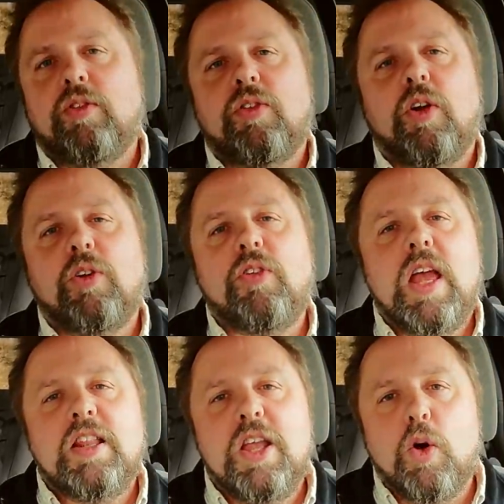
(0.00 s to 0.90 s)
concerns.
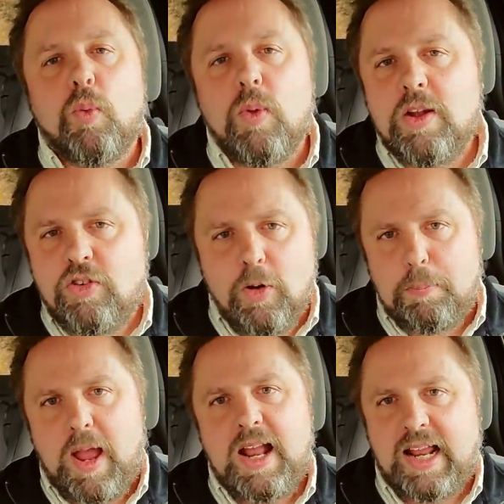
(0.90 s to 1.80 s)
The original
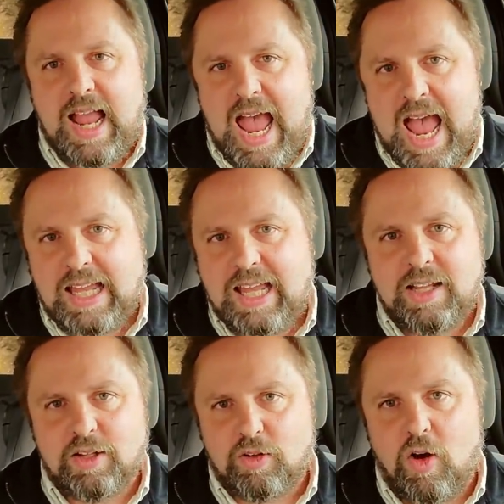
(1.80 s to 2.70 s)
painting hanging
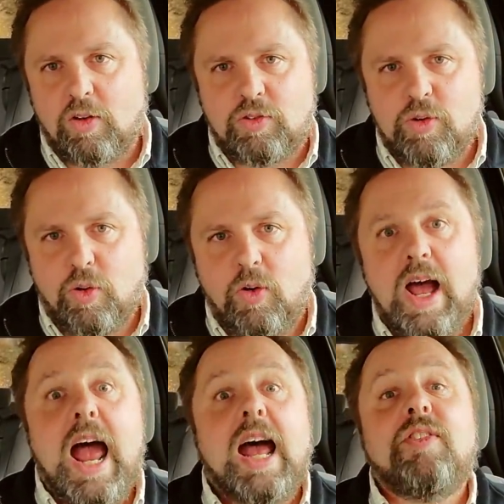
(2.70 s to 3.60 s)
in the law
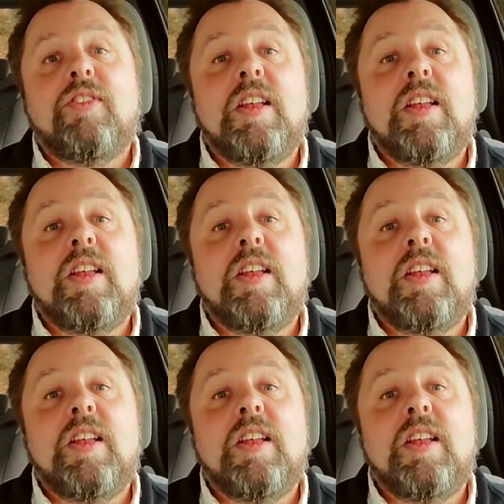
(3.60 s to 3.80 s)
school has